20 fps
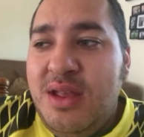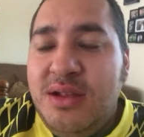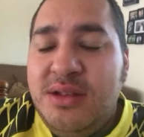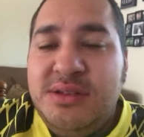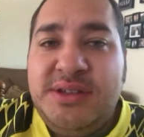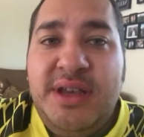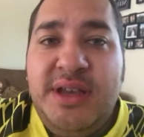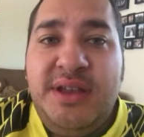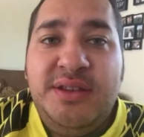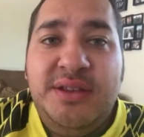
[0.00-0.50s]

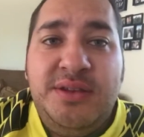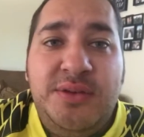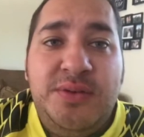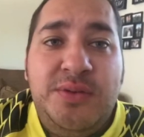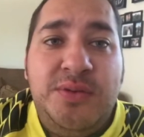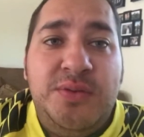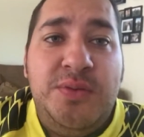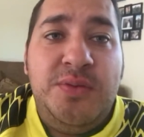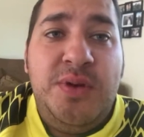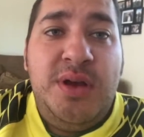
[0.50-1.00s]
tell
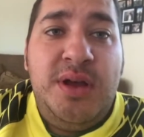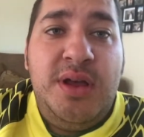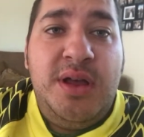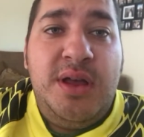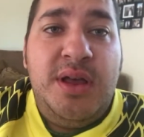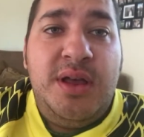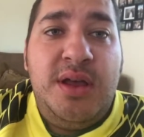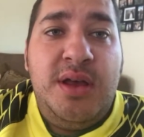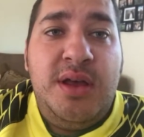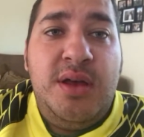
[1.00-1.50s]
you
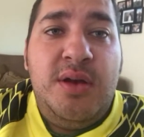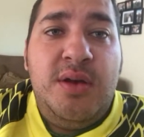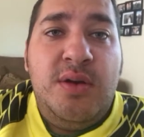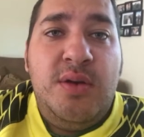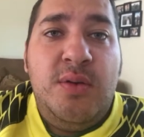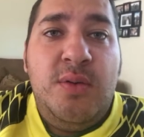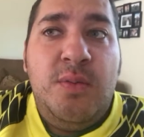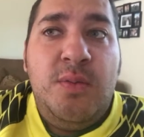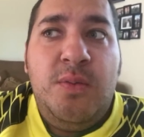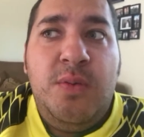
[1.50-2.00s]

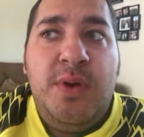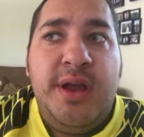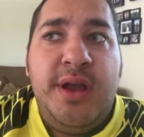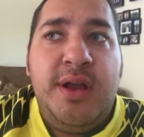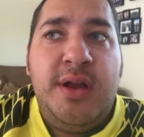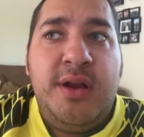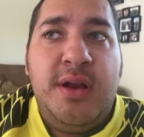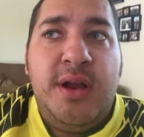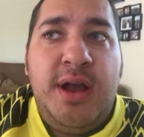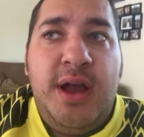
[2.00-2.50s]

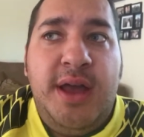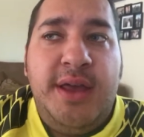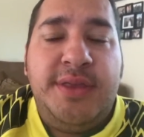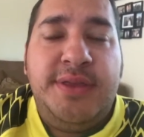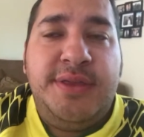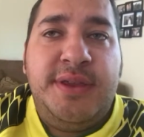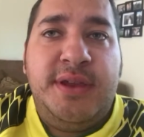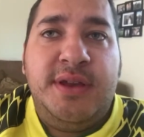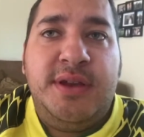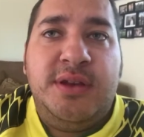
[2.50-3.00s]
where I
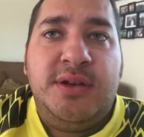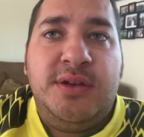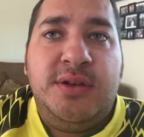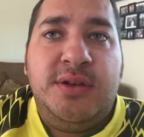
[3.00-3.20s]
think